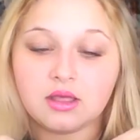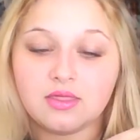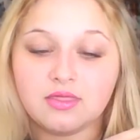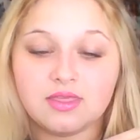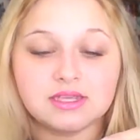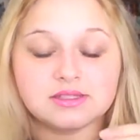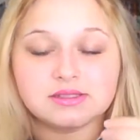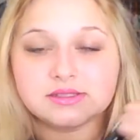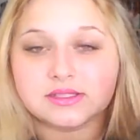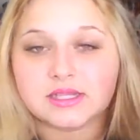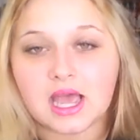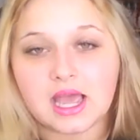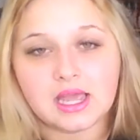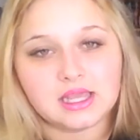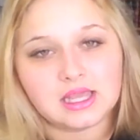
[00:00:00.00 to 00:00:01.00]
This
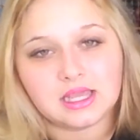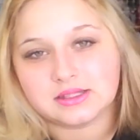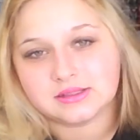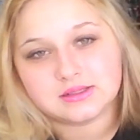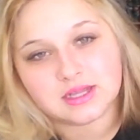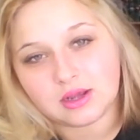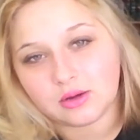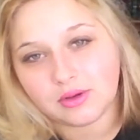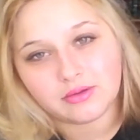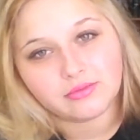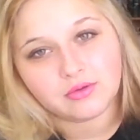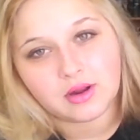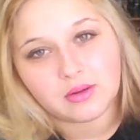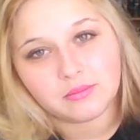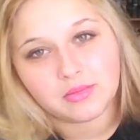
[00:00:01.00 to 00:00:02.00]
I can't stay away
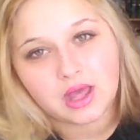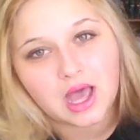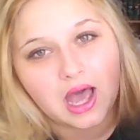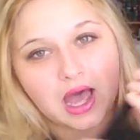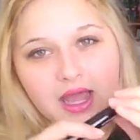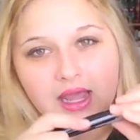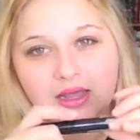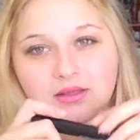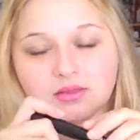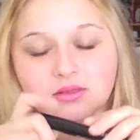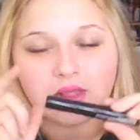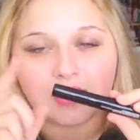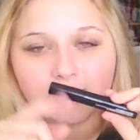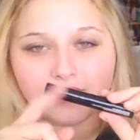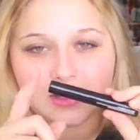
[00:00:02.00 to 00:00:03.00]
from. I
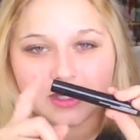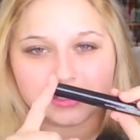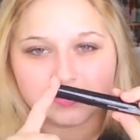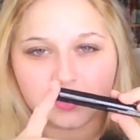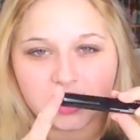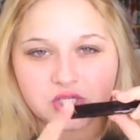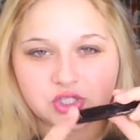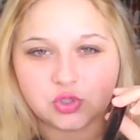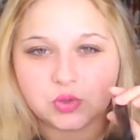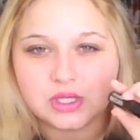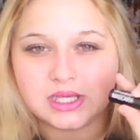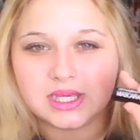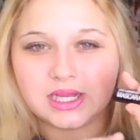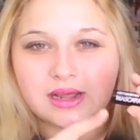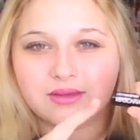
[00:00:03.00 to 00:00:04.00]
love this because you
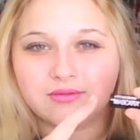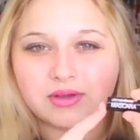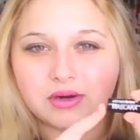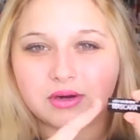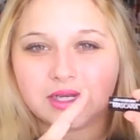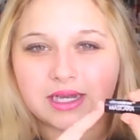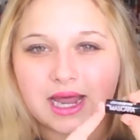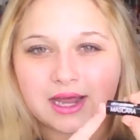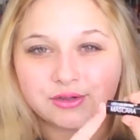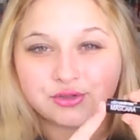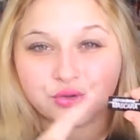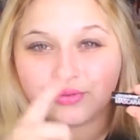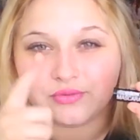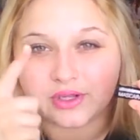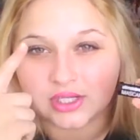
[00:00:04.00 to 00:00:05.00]
can get a very
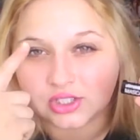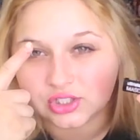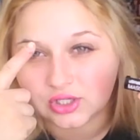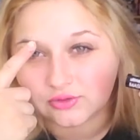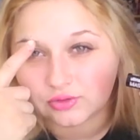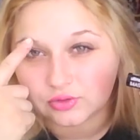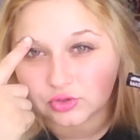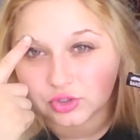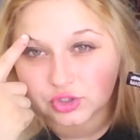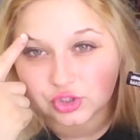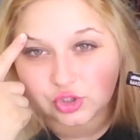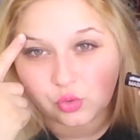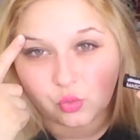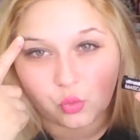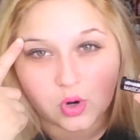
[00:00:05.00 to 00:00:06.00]
natural finish if you just
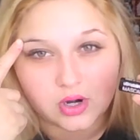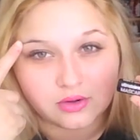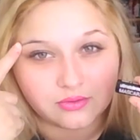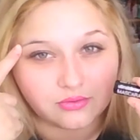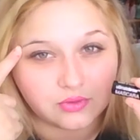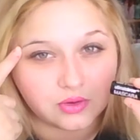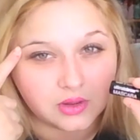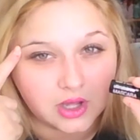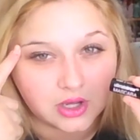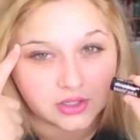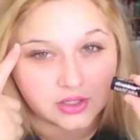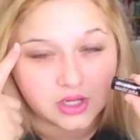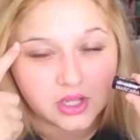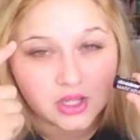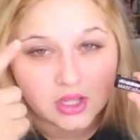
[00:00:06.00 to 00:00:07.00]
do one
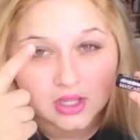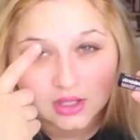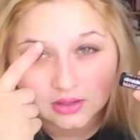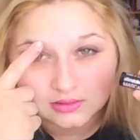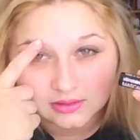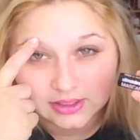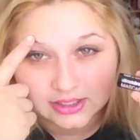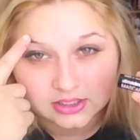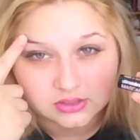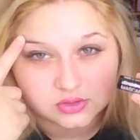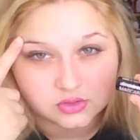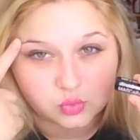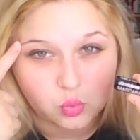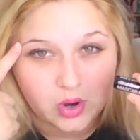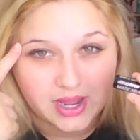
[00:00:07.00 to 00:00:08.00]
full-on like
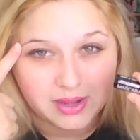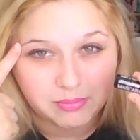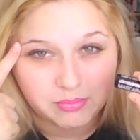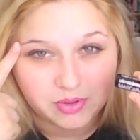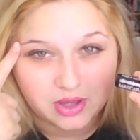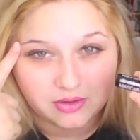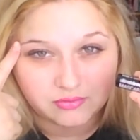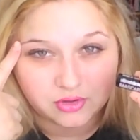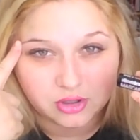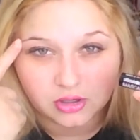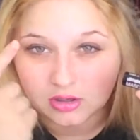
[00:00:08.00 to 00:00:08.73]
swipe of